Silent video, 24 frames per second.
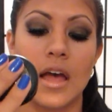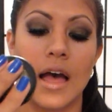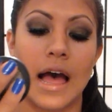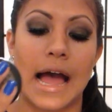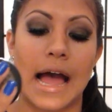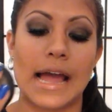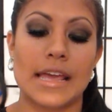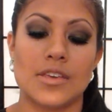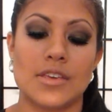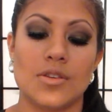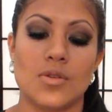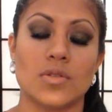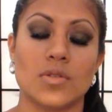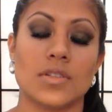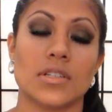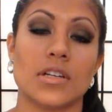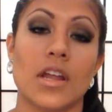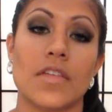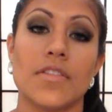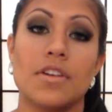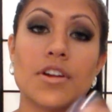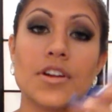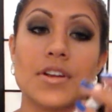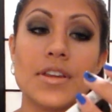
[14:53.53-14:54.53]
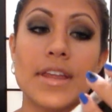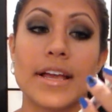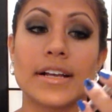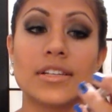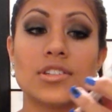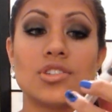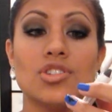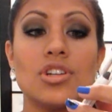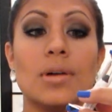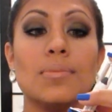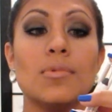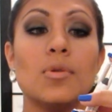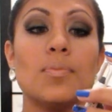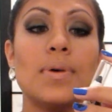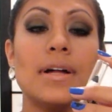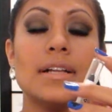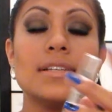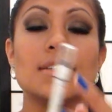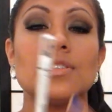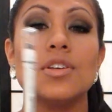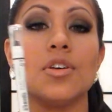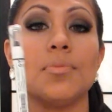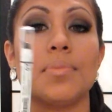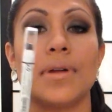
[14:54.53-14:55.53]
I use another NYX Jumbo
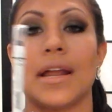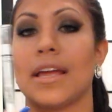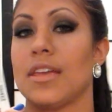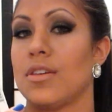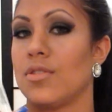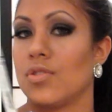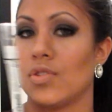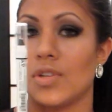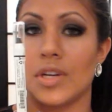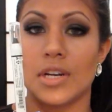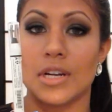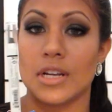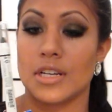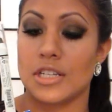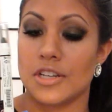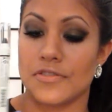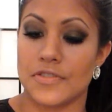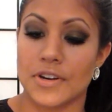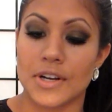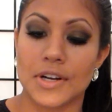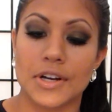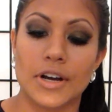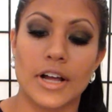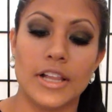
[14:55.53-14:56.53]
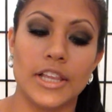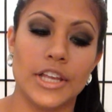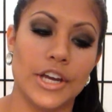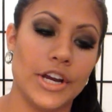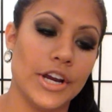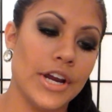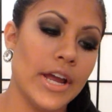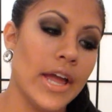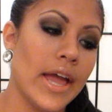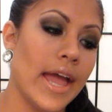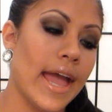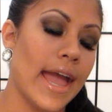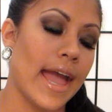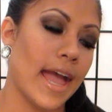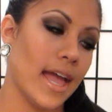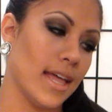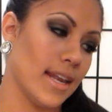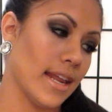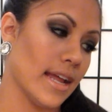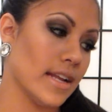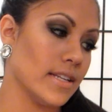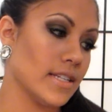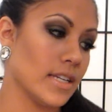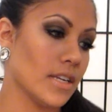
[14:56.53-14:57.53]
Pencil, but I use it in a different color,
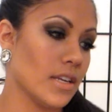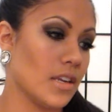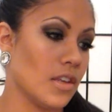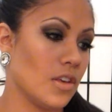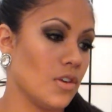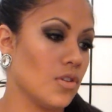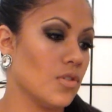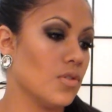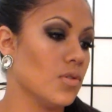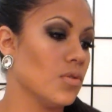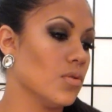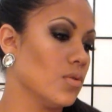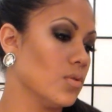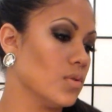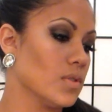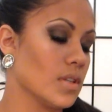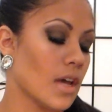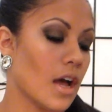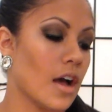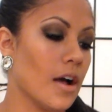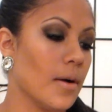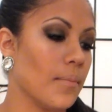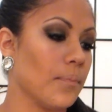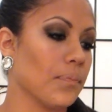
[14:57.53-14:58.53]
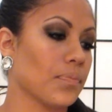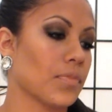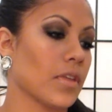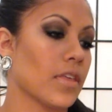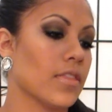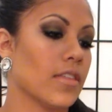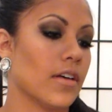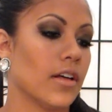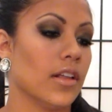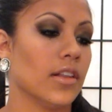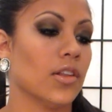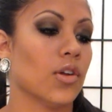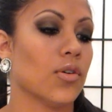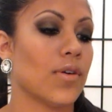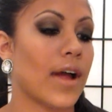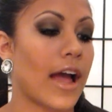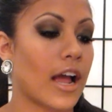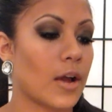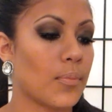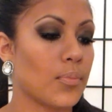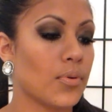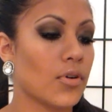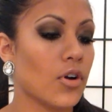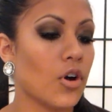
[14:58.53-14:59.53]
and I didn't use the
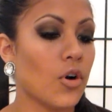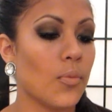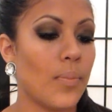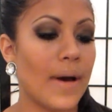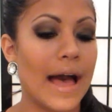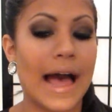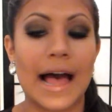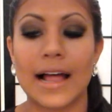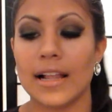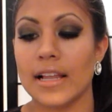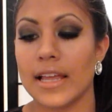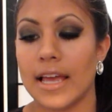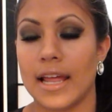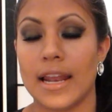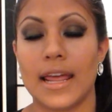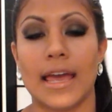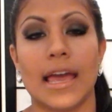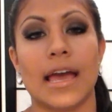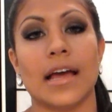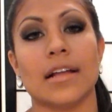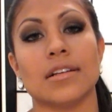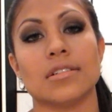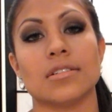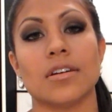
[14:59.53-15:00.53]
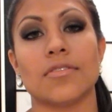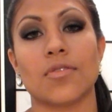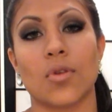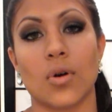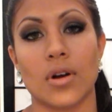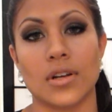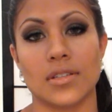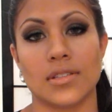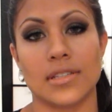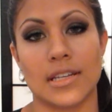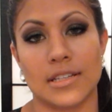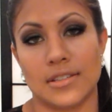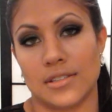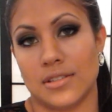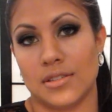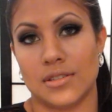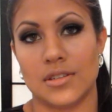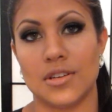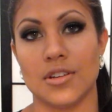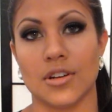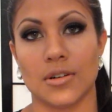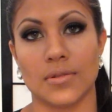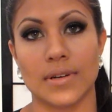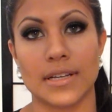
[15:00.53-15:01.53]
Lorac Pro palette, and of course it's,
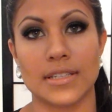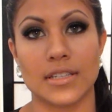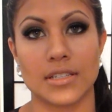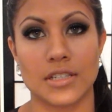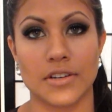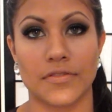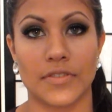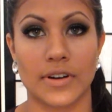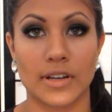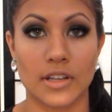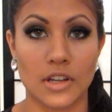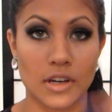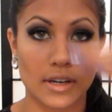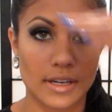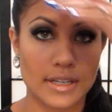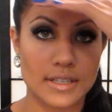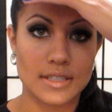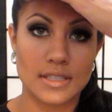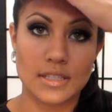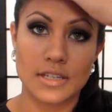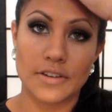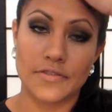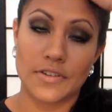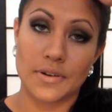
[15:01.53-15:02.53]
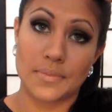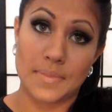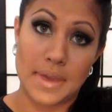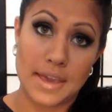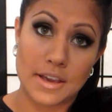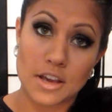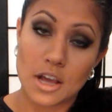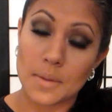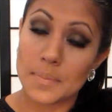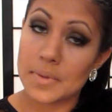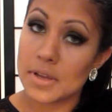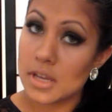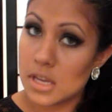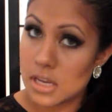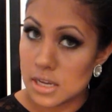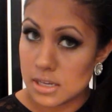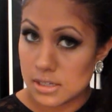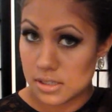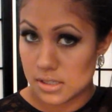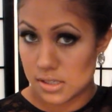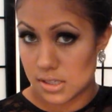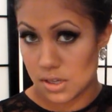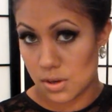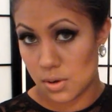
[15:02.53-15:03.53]
you know, it's a different look, different makeup.
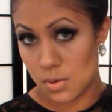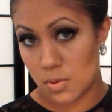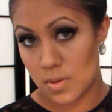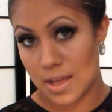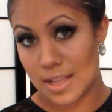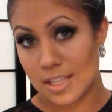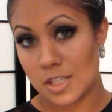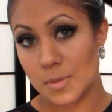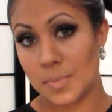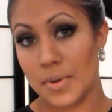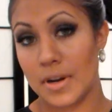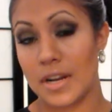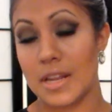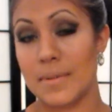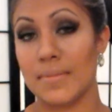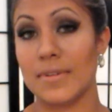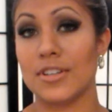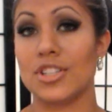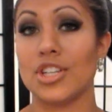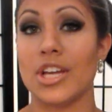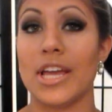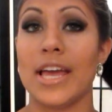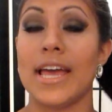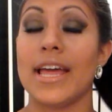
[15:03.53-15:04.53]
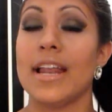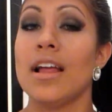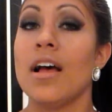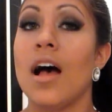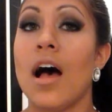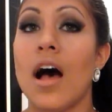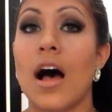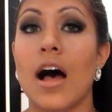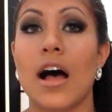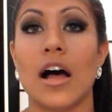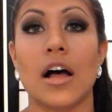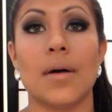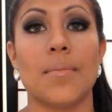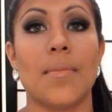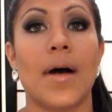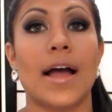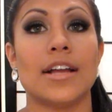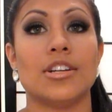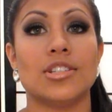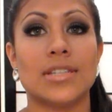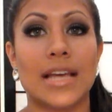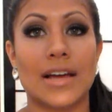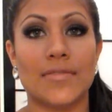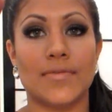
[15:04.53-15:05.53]
So that's pretty much it. I
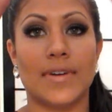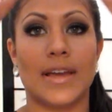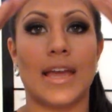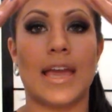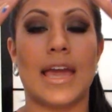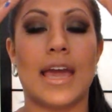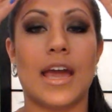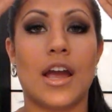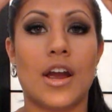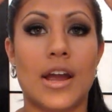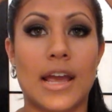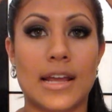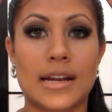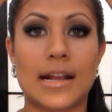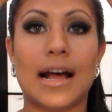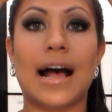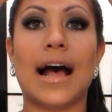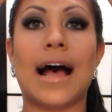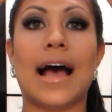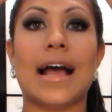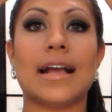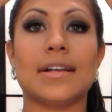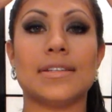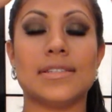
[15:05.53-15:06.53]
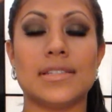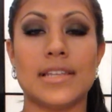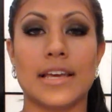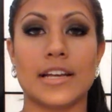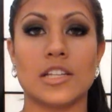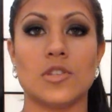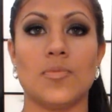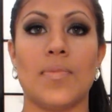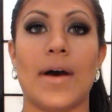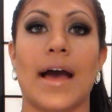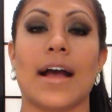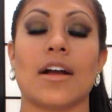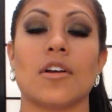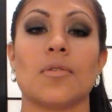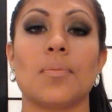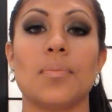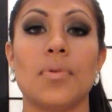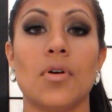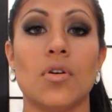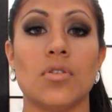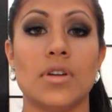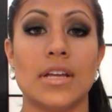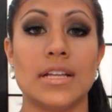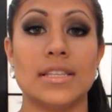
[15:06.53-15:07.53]
just have my hair in a high slicked back
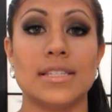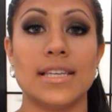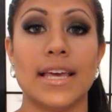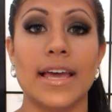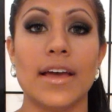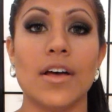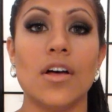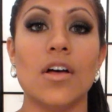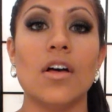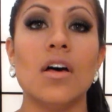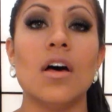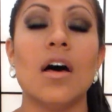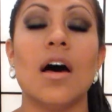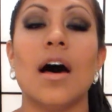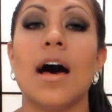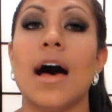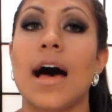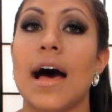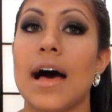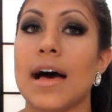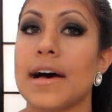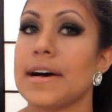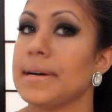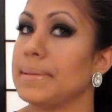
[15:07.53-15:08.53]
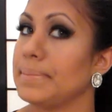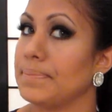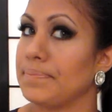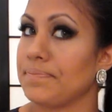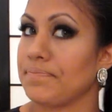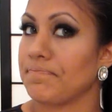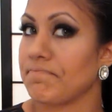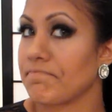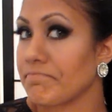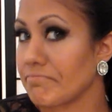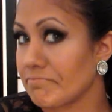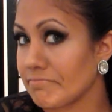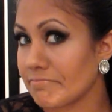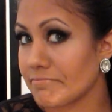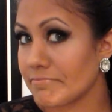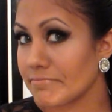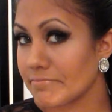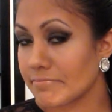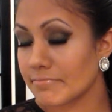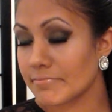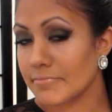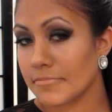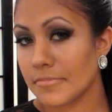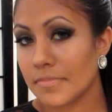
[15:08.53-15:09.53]
ponytail.
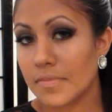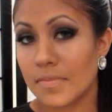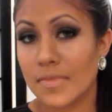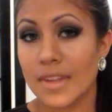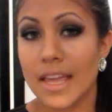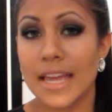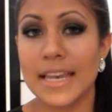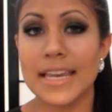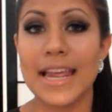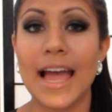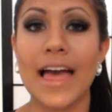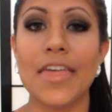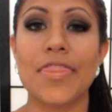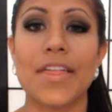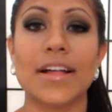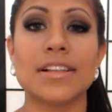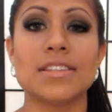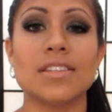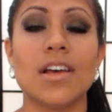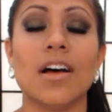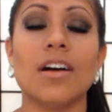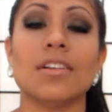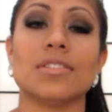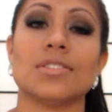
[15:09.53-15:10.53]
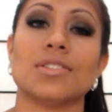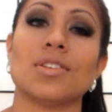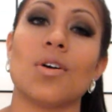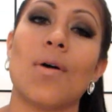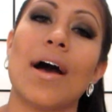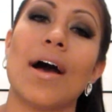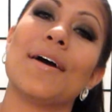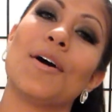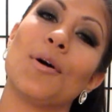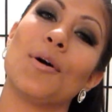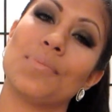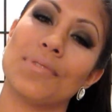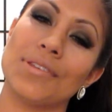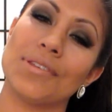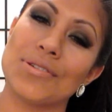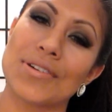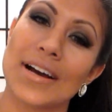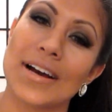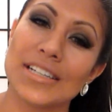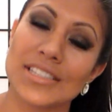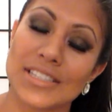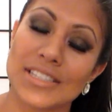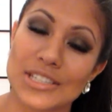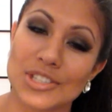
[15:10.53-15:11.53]
And yeah, that's all. So I hope that you
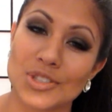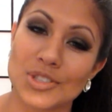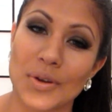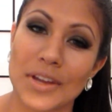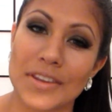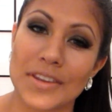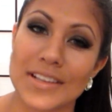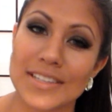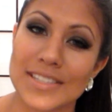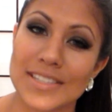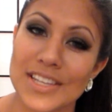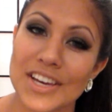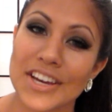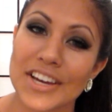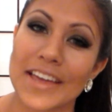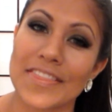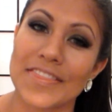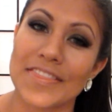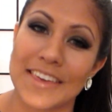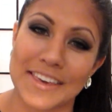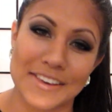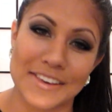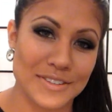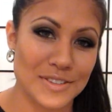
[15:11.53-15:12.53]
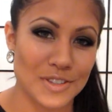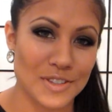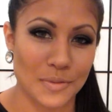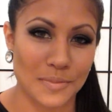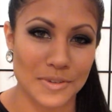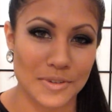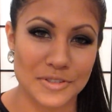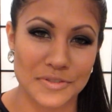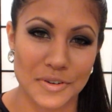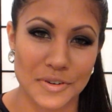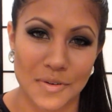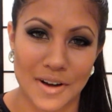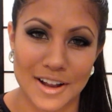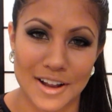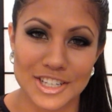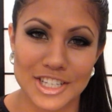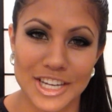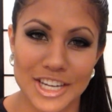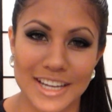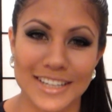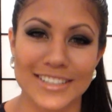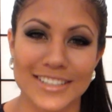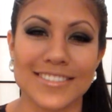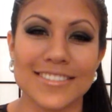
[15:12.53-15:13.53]
guys enjoyed this look, and thank you so much for
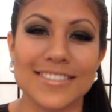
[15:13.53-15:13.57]
watching.